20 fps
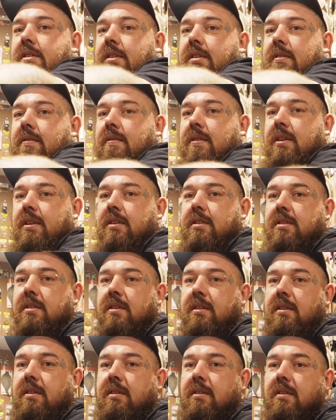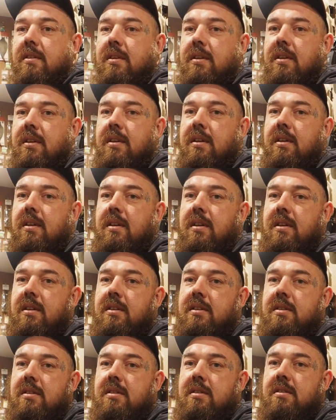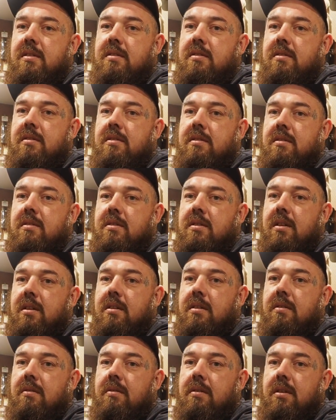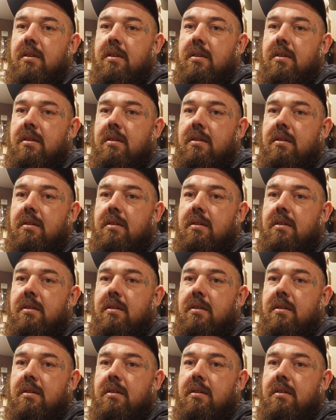can reach, you know, and just chuck it on there.